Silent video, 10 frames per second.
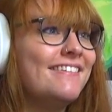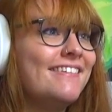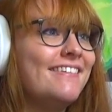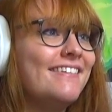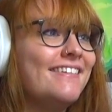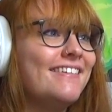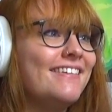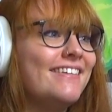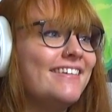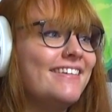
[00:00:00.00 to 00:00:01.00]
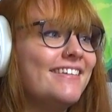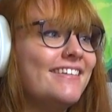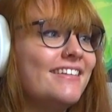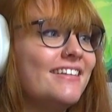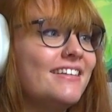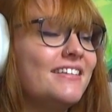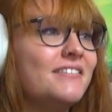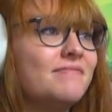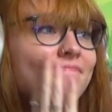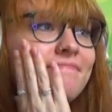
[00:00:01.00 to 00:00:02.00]

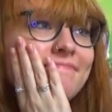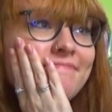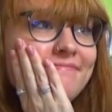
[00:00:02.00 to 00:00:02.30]
[no speech]